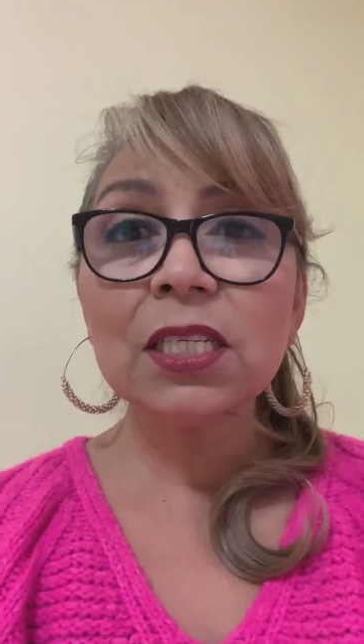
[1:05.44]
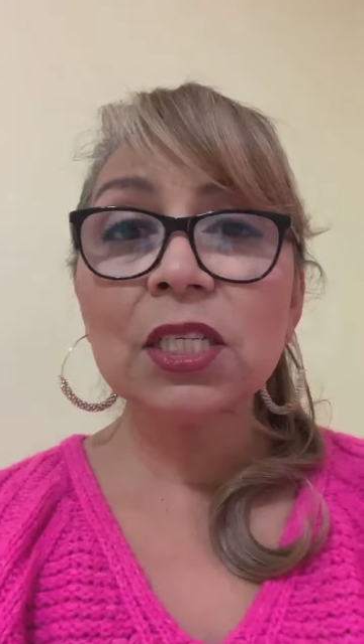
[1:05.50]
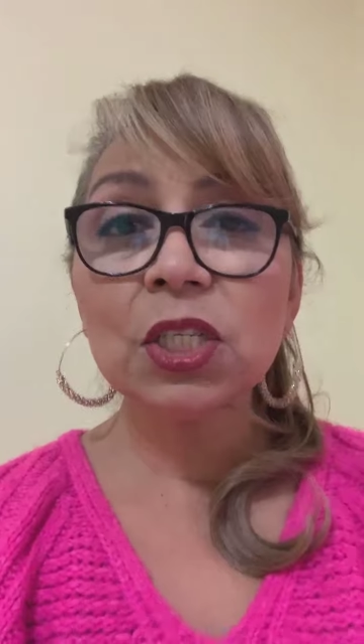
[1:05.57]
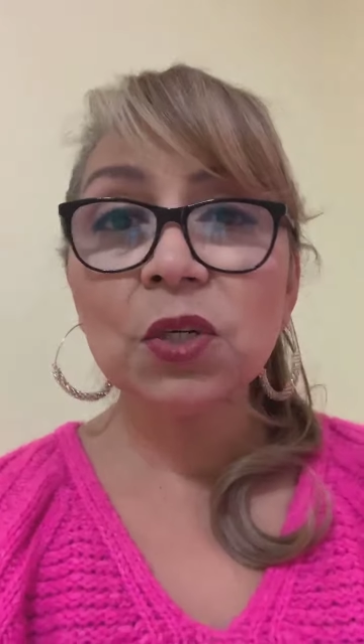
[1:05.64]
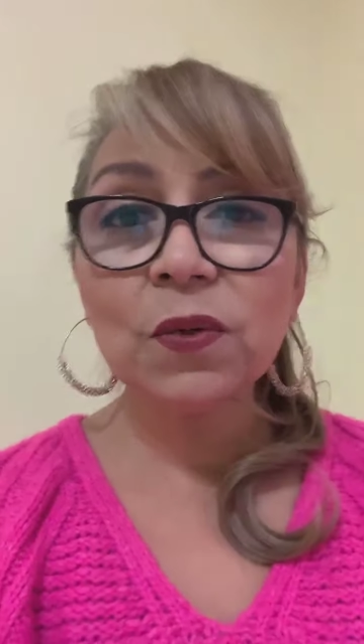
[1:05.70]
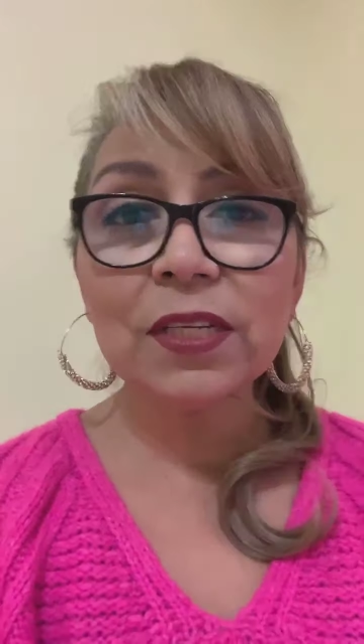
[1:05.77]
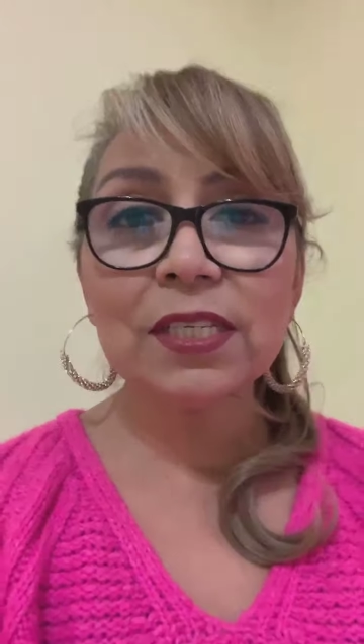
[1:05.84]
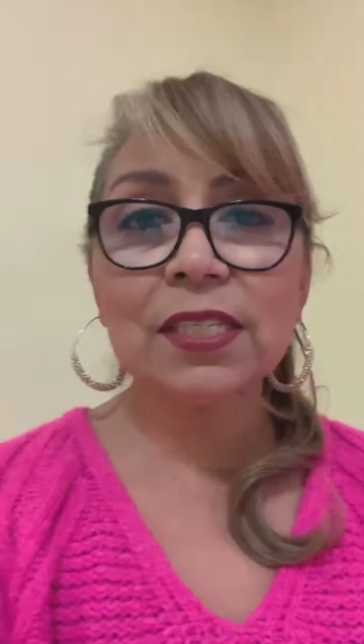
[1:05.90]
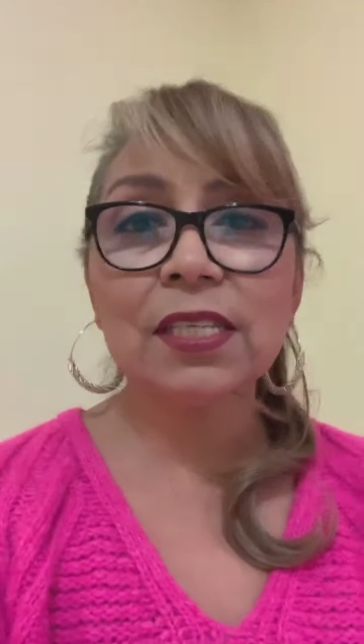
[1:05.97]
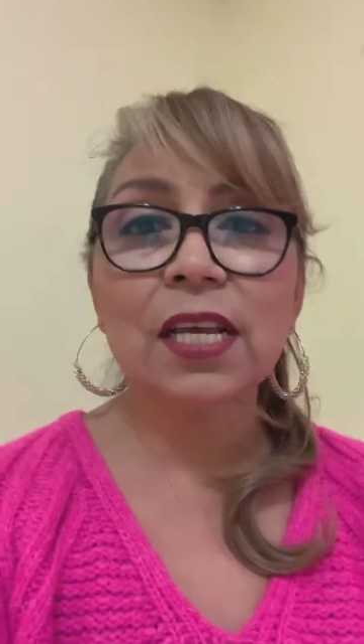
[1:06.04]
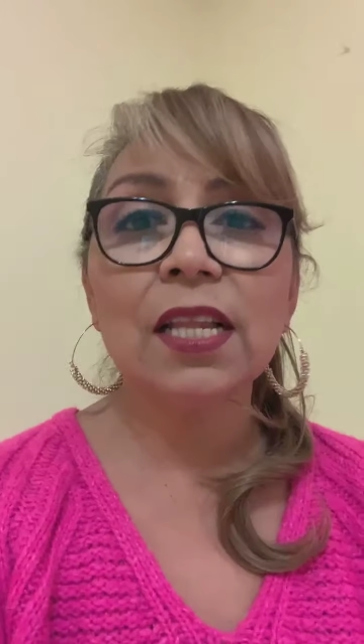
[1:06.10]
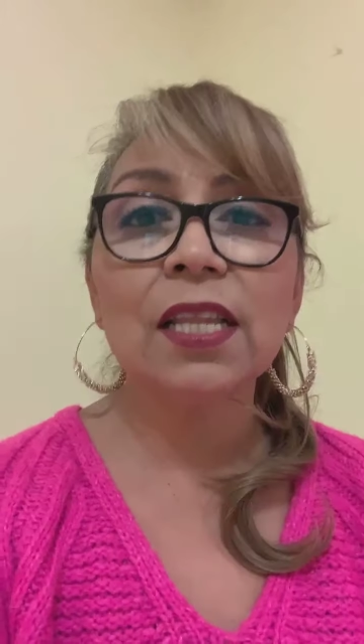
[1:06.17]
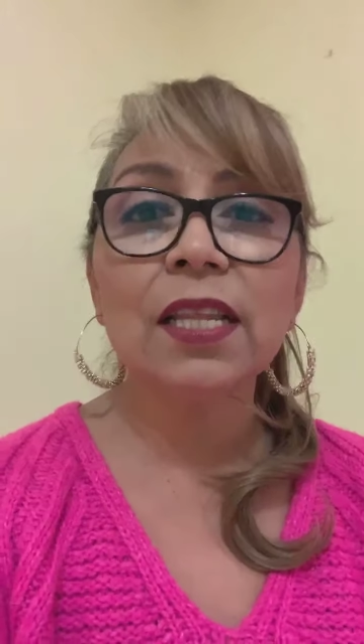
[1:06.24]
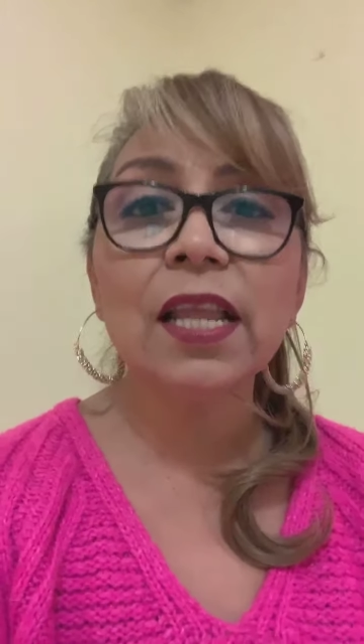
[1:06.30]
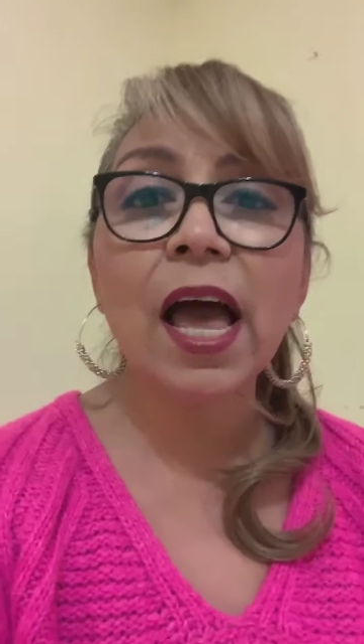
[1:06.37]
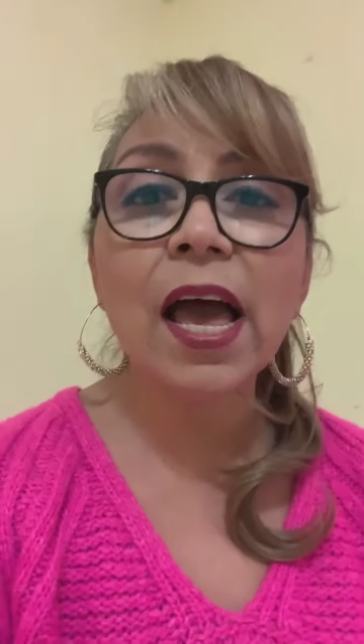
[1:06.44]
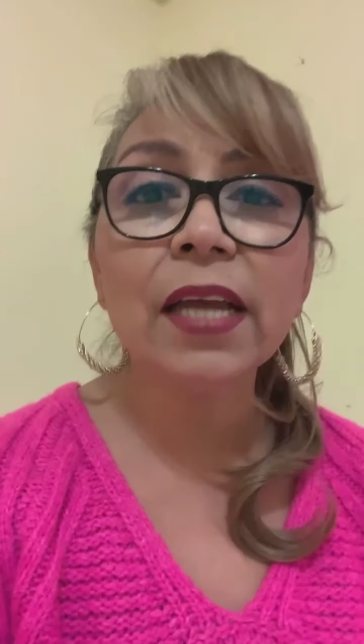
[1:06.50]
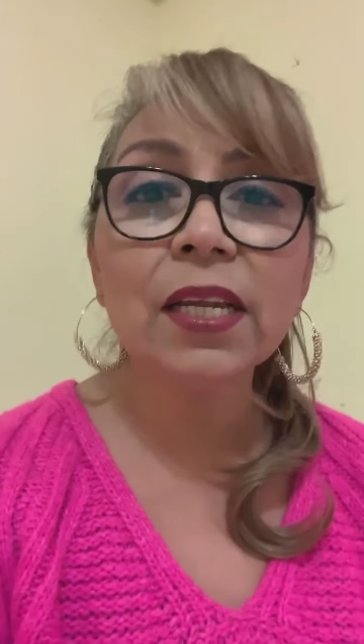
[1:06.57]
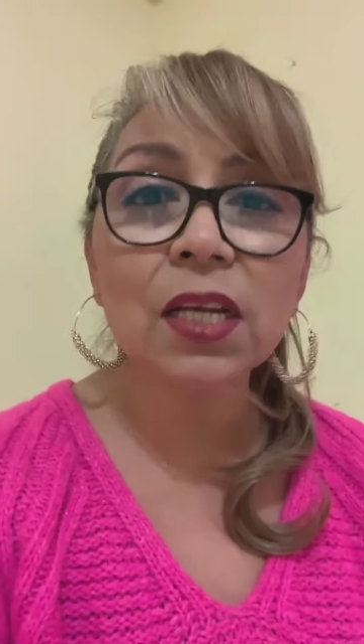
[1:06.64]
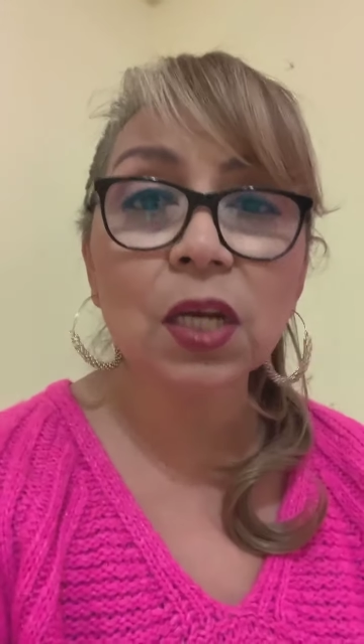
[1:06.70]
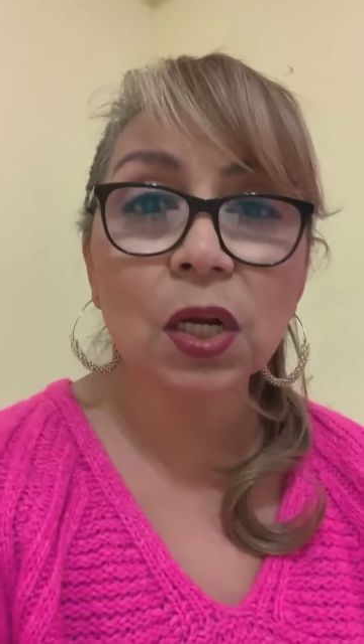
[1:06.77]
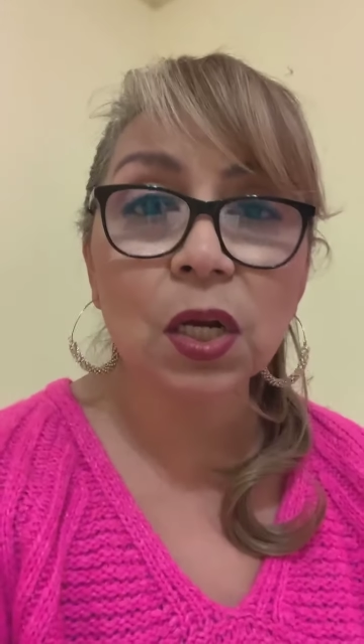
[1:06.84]
to do is to
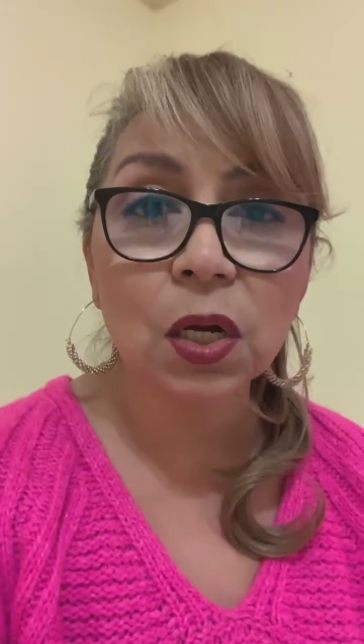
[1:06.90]
let